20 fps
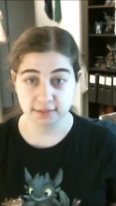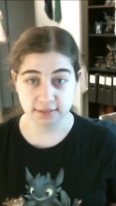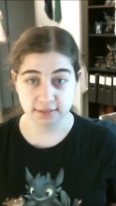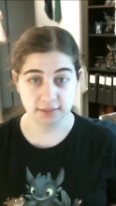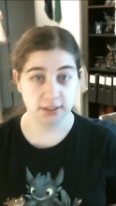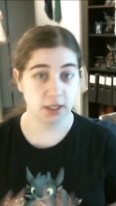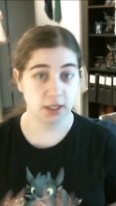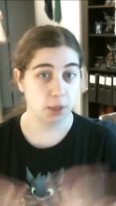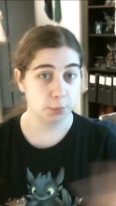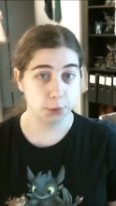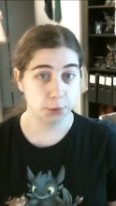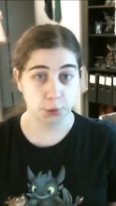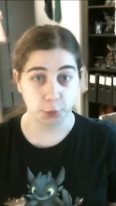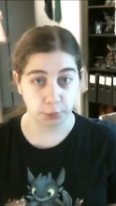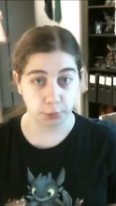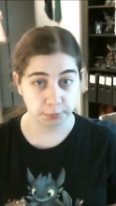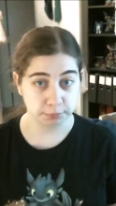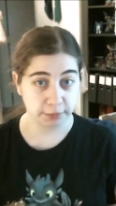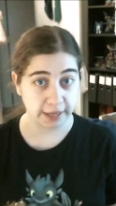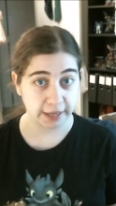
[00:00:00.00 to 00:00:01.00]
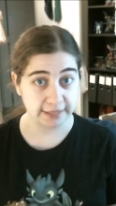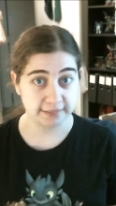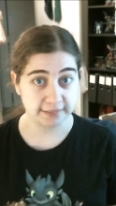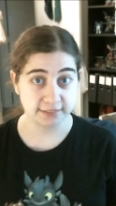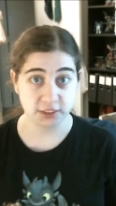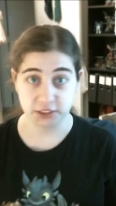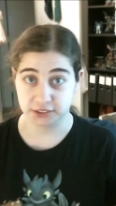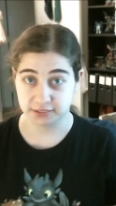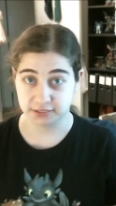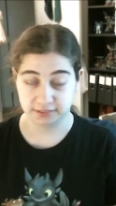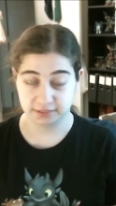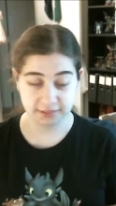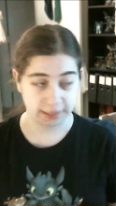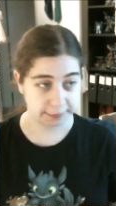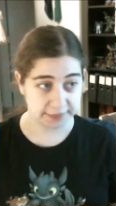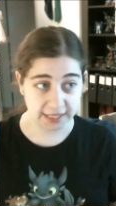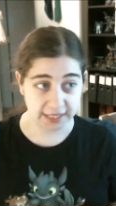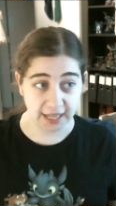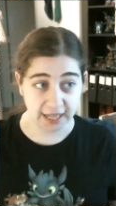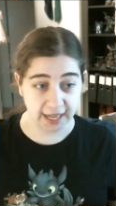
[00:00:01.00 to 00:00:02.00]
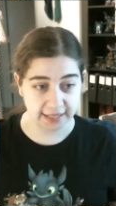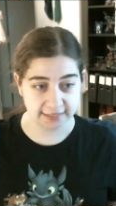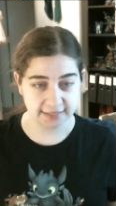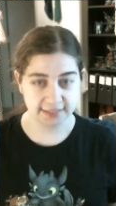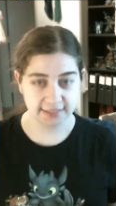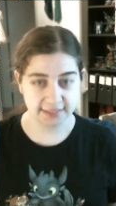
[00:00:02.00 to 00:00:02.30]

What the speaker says: You know, we're cool, right? Just come say hi.